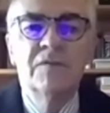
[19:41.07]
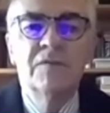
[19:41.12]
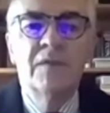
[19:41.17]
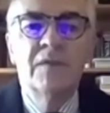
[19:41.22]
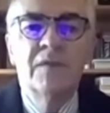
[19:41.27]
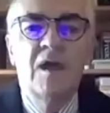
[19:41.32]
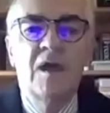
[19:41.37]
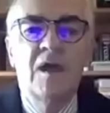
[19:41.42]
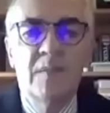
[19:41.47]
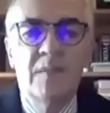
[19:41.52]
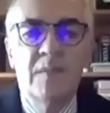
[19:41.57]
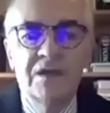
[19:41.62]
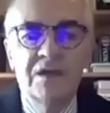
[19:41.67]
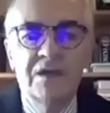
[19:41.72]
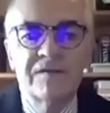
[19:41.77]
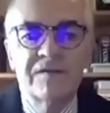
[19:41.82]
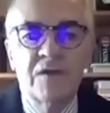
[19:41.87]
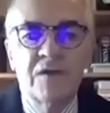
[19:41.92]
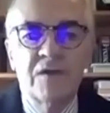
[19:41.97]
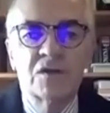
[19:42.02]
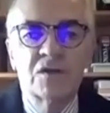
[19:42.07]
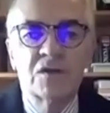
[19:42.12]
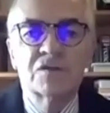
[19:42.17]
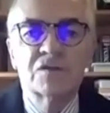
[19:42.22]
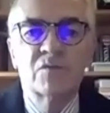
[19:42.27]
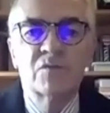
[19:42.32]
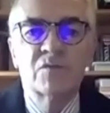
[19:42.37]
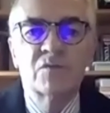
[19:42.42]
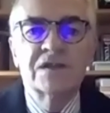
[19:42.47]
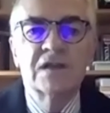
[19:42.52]
A major focus
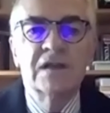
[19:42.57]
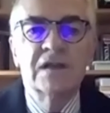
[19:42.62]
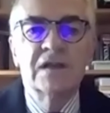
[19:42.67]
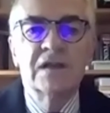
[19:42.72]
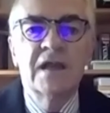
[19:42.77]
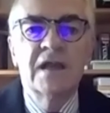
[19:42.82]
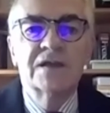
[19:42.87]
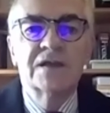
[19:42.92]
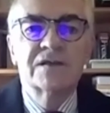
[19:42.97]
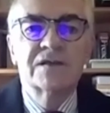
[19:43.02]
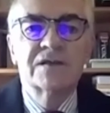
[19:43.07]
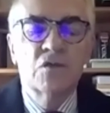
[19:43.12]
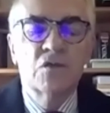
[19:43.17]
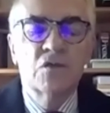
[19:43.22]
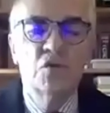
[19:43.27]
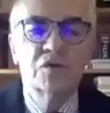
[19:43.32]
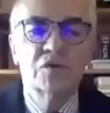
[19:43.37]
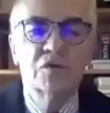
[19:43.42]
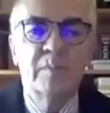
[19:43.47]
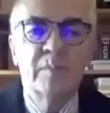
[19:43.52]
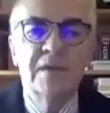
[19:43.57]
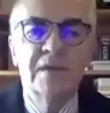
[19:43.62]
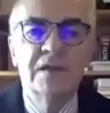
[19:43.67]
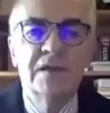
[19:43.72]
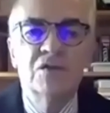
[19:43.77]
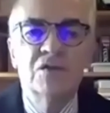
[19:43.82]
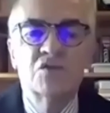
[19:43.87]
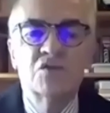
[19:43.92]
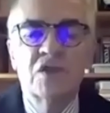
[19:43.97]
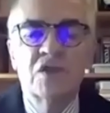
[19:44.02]
recently has, of course,
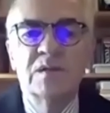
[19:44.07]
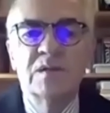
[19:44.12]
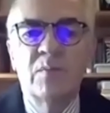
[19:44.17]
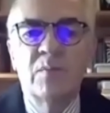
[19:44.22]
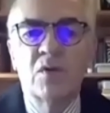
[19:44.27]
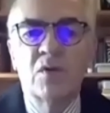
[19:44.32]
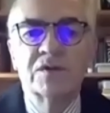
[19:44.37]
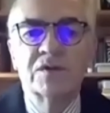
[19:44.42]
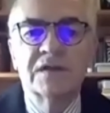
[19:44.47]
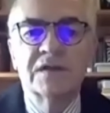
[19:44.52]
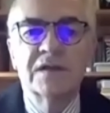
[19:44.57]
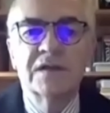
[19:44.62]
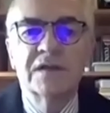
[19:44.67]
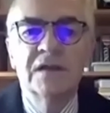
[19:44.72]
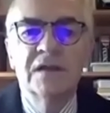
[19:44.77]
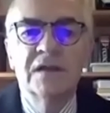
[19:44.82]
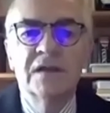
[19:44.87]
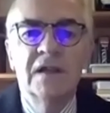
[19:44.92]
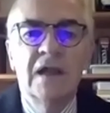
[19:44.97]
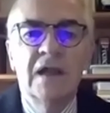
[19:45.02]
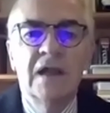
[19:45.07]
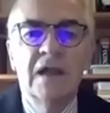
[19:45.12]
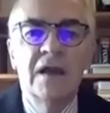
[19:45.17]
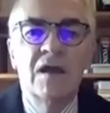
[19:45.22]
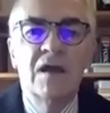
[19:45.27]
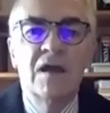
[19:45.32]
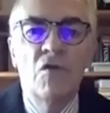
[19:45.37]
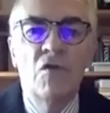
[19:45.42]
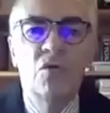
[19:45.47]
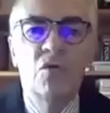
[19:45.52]
been trade policy and
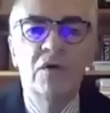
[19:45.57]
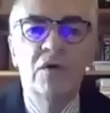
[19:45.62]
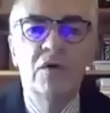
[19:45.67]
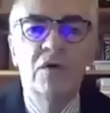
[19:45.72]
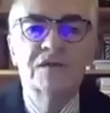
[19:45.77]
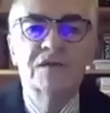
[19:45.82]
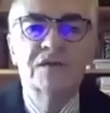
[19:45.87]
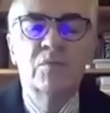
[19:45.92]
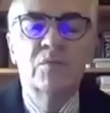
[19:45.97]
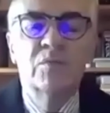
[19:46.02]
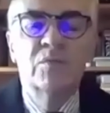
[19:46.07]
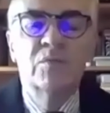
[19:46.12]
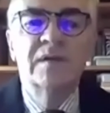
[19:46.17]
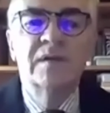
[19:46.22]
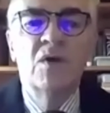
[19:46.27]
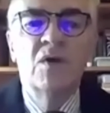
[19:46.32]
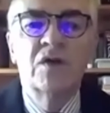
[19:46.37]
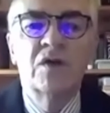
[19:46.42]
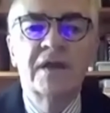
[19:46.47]
our role in supporting market